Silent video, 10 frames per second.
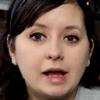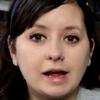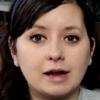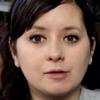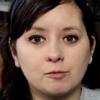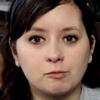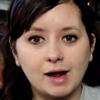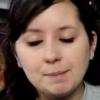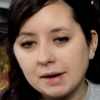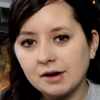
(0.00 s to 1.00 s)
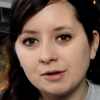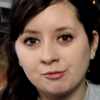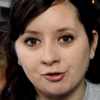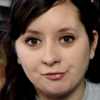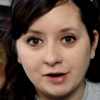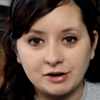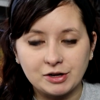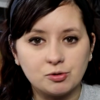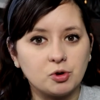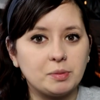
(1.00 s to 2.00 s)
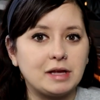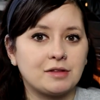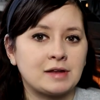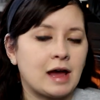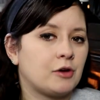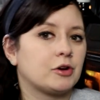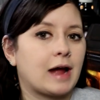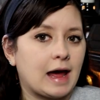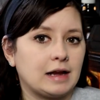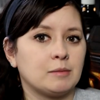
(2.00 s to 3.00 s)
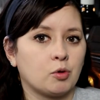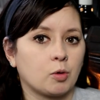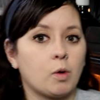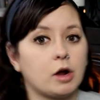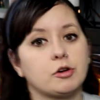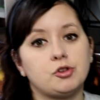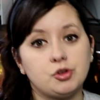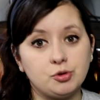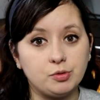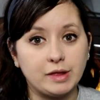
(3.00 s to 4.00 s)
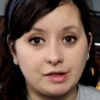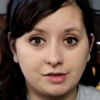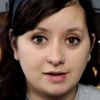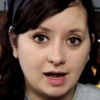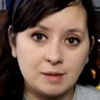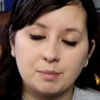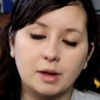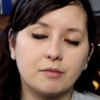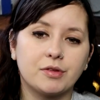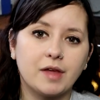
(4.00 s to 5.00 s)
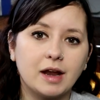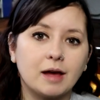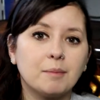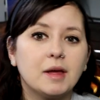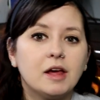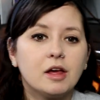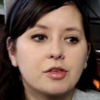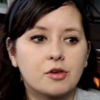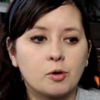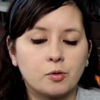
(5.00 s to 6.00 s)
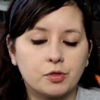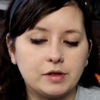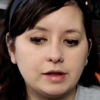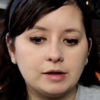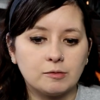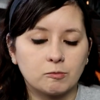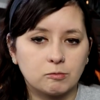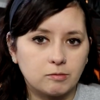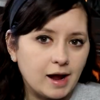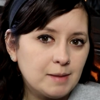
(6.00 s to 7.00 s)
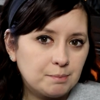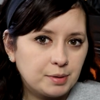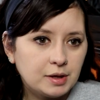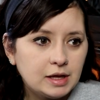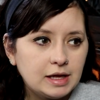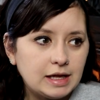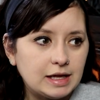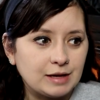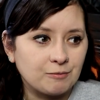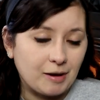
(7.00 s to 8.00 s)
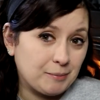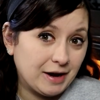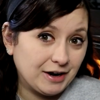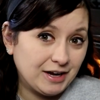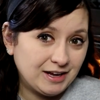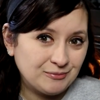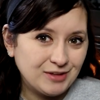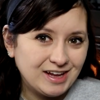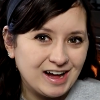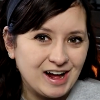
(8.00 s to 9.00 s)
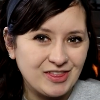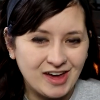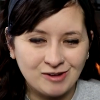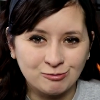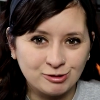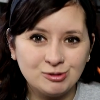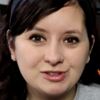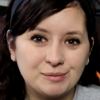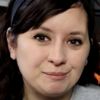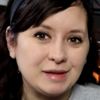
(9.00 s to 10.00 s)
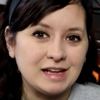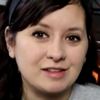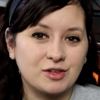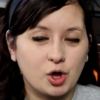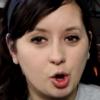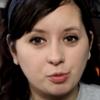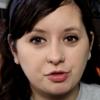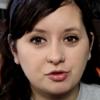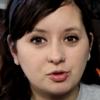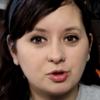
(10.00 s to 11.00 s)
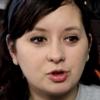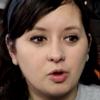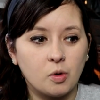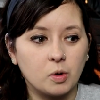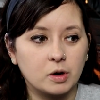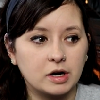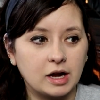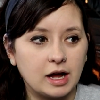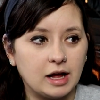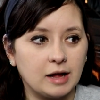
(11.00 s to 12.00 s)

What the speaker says: And ripariums are very cool because now you're adding more water to this type of setup. So the ripe in riparium, that root means coastal or